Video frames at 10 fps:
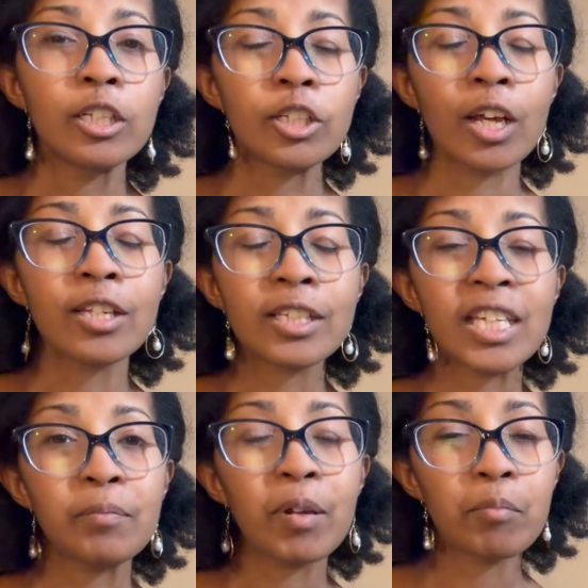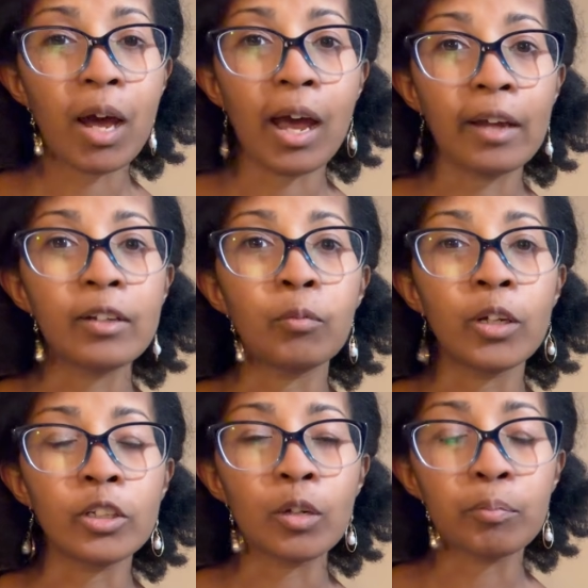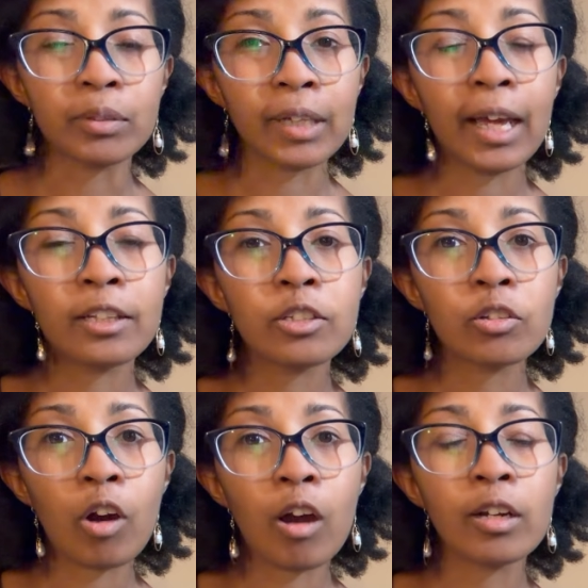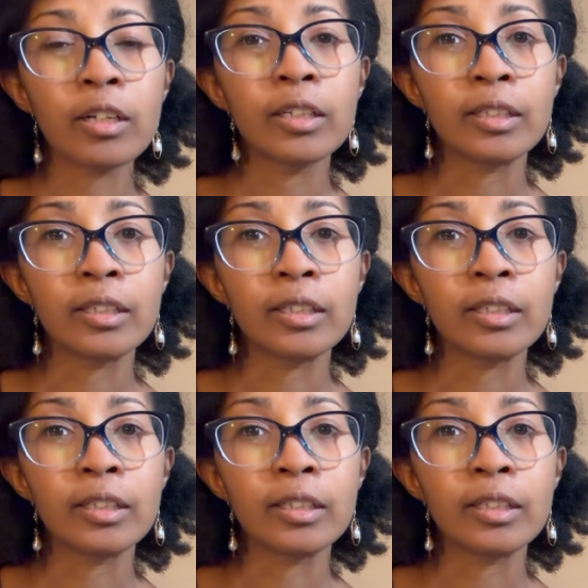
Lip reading: just keep in mind when your plants start